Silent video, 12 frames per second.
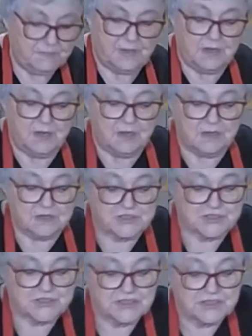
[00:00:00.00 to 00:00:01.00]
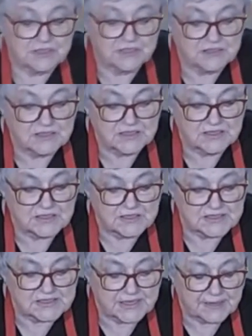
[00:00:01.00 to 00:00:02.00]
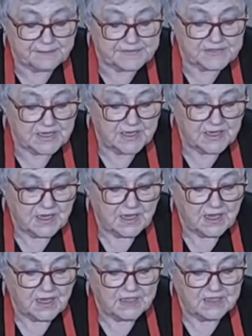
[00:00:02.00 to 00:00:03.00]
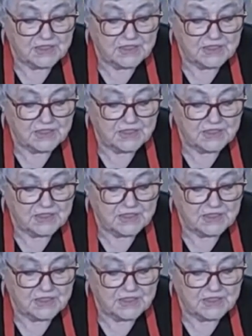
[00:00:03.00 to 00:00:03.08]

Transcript: a large tin, cut it into slabs, and